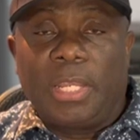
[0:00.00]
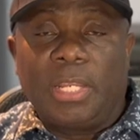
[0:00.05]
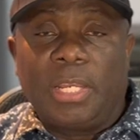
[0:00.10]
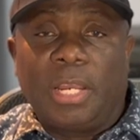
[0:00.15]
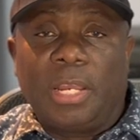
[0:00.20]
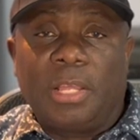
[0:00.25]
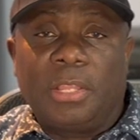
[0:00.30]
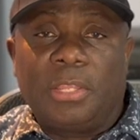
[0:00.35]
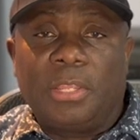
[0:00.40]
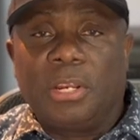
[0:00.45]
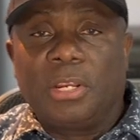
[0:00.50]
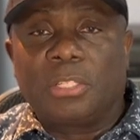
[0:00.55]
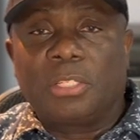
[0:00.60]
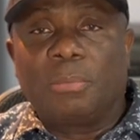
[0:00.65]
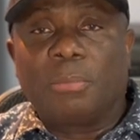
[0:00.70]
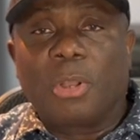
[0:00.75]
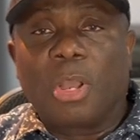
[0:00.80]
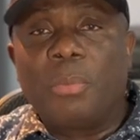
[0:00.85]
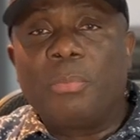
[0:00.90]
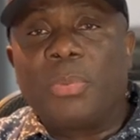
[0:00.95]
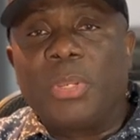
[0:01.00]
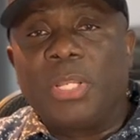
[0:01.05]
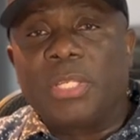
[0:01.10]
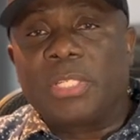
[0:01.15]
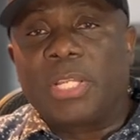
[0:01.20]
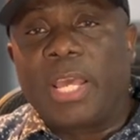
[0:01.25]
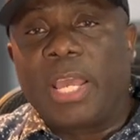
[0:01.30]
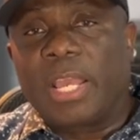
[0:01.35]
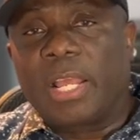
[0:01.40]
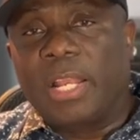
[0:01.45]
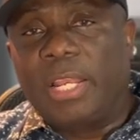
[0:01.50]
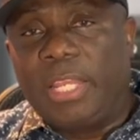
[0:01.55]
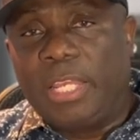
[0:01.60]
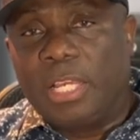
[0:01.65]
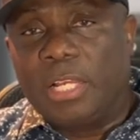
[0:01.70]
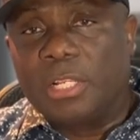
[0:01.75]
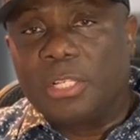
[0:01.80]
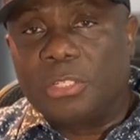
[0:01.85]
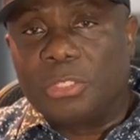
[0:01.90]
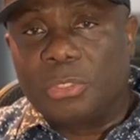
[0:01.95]
And uh, there are some companies like
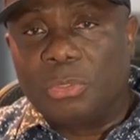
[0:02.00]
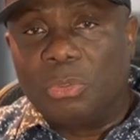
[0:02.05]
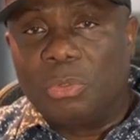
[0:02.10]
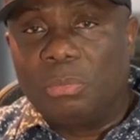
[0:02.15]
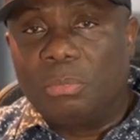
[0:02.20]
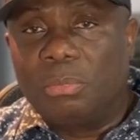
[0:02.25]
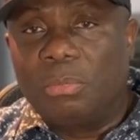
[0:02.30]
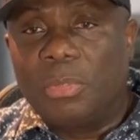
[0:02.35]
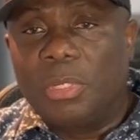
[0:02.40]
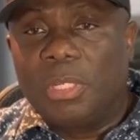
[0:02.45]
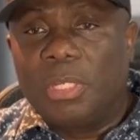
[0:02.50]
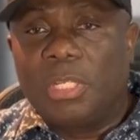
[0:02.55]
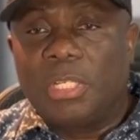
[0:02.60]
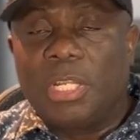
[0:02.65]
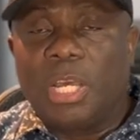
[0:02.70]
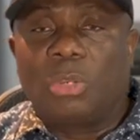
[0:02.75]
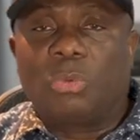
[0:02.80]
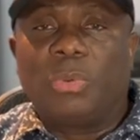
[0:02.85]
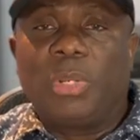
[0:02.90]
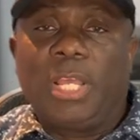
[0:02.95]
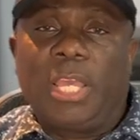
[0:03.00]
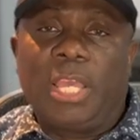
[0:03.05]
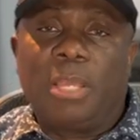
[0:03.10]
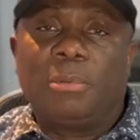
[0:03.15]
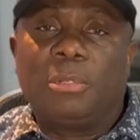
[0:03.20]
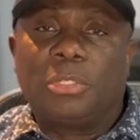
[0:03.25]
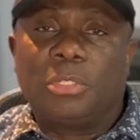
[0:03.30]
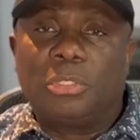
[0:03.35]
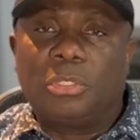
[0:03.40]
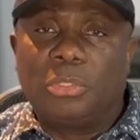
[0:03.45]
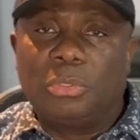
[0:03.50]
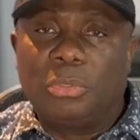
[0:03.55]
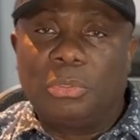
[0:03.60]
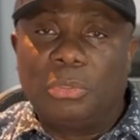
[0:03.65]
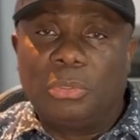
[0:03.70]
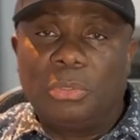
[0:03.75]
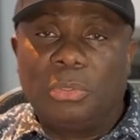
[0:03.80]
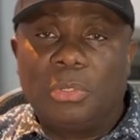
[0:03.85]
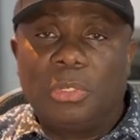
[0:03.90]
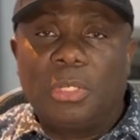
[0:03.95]
LegalZoom that will able to
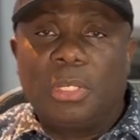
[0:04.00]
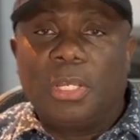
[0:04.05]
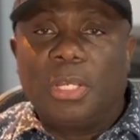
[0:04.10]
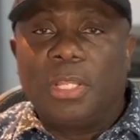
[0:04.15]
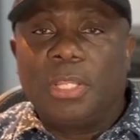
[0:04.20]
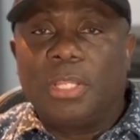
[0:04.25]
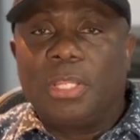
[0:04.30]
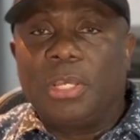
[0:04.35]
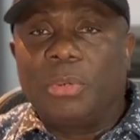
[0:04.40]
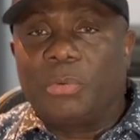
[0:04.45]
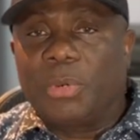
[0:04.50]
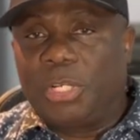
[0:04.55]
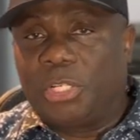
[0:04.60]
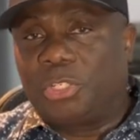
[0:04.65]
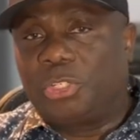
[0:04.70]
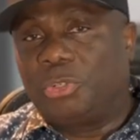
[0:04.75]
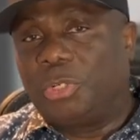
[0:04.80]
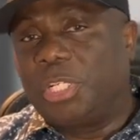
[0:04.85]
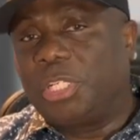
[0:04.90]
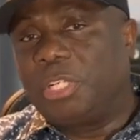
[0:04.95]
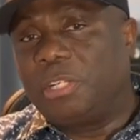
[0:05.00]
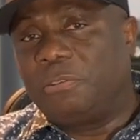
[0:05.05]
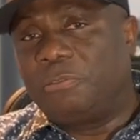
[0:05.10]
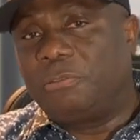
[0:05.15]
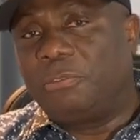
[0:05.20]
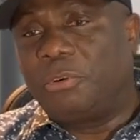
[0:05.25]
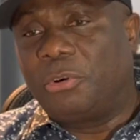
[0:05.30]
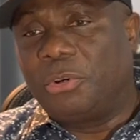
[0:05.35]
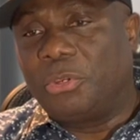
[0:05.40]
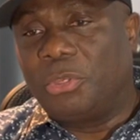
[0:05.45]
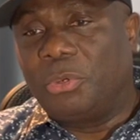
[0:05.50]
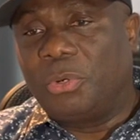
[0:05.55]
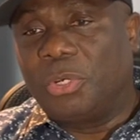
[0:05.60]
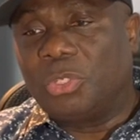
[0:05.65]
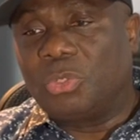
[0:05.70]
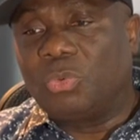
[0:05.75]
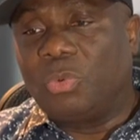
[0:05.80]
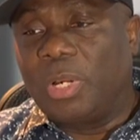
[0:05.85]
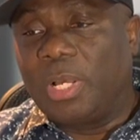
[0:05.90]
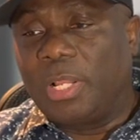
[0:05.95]
do the registration for you
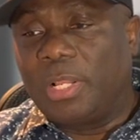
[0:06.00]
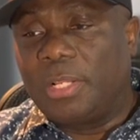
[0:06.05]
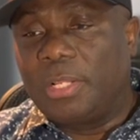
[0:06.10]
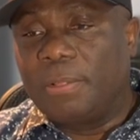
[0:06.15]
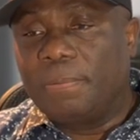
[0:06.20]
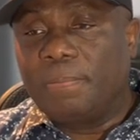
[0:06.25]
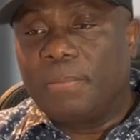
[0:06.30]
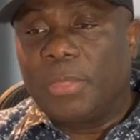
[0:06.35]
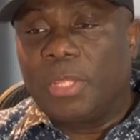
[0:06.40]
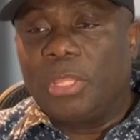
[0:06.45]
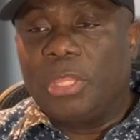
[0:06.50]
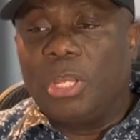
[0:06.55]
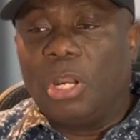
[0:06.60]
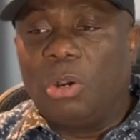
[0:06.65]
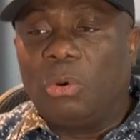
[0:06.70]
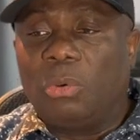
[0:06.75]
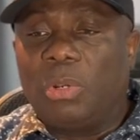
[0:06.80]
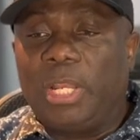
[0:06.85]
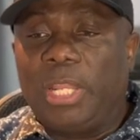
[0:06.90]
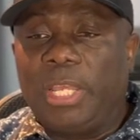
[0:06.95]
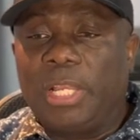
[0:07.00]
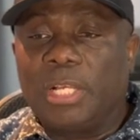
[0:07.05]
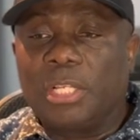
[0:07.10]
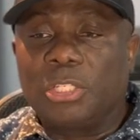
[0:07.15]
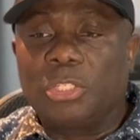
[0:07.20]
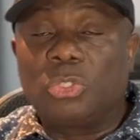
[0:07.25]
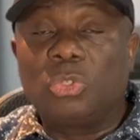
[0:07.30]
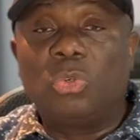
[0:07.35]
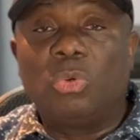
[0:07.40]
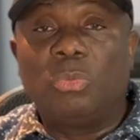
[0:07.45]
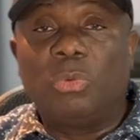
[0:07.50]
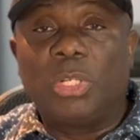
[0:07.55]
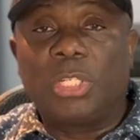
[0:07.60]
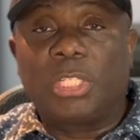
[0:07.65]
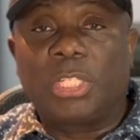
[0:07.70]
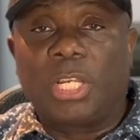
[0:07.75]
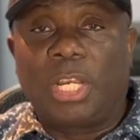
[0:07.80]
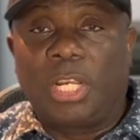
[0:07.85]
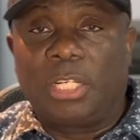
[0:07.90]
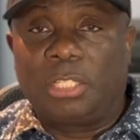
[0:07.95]
as well. Now, LegalZoom will
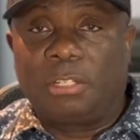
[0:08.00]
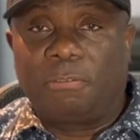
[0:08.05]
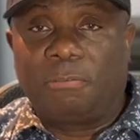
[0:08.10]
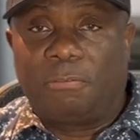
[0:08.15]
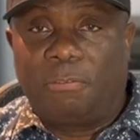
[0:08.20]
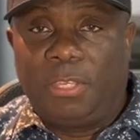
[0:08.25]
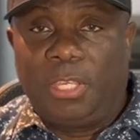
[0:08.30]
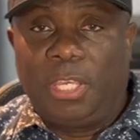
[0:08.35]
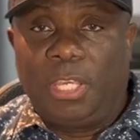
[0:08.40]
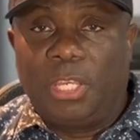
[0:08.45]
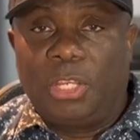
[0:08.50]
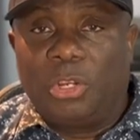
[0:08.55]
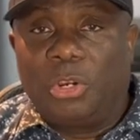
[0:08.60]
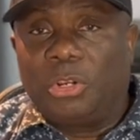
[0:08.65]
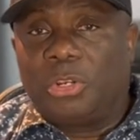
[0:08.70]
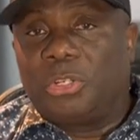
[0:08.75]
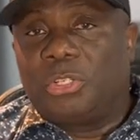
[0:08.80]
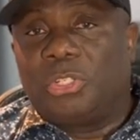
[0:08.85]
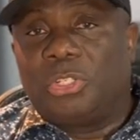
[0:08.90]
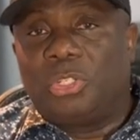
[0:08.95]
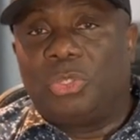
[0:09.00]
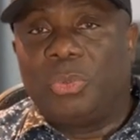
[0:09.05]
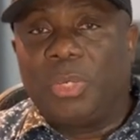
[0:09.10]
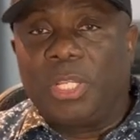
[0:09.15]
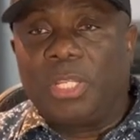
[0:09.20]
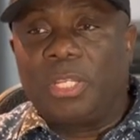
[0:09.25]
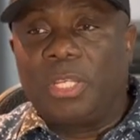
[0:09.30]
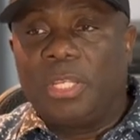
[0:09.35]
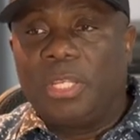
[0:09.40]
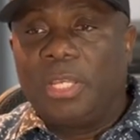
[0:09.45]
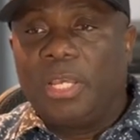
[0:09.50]
charge a fee in order to do it.